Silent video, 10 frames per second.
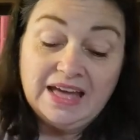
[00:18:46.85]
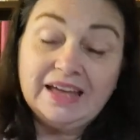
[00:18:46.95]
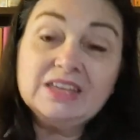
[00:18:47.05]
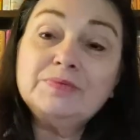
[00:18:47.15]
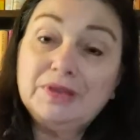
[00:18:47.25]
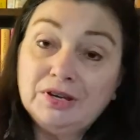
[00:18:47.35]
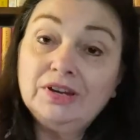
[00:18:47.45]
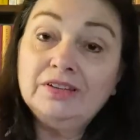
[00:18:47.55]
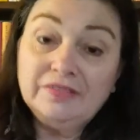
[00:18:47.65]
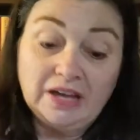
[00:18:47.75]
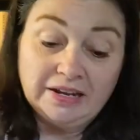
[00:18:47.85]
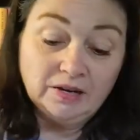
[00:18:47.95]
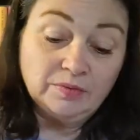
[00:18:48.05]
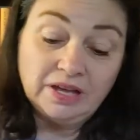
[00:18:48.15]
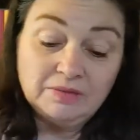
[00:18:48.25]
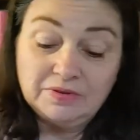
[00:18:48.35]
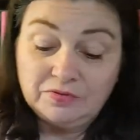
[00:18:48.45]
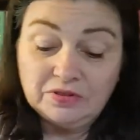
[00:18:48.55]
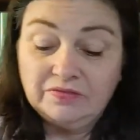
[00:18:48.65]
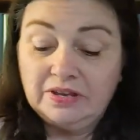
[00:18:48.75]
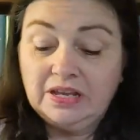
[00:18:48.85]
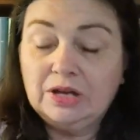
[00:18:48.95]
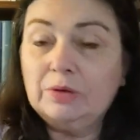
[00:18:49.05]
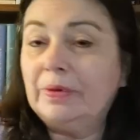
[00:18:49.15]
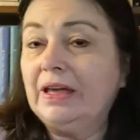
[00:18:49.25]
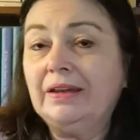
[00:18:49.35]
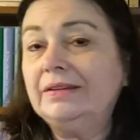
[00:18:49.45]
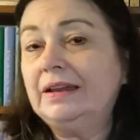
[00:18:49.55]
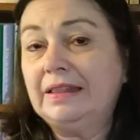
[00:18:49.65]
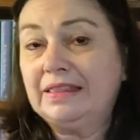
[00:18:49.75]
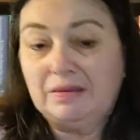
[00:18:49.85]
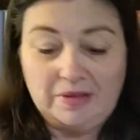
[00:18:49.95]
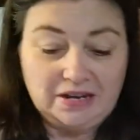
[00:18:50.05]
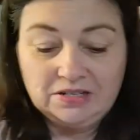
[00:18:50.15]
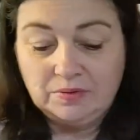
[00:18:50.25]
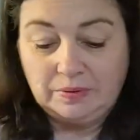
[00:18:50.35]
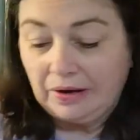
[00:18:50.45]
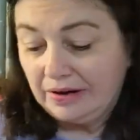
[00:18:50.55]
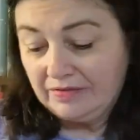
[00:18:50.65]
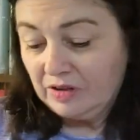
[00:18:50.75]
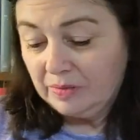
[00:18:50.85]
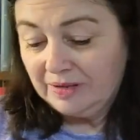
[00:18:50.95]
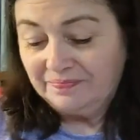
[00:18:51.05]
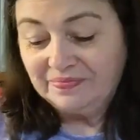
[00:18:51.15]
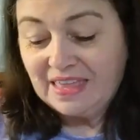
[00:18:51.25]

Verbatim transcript: I guess we could have gotten it read before the video, but I didn't think about it till we were already filming.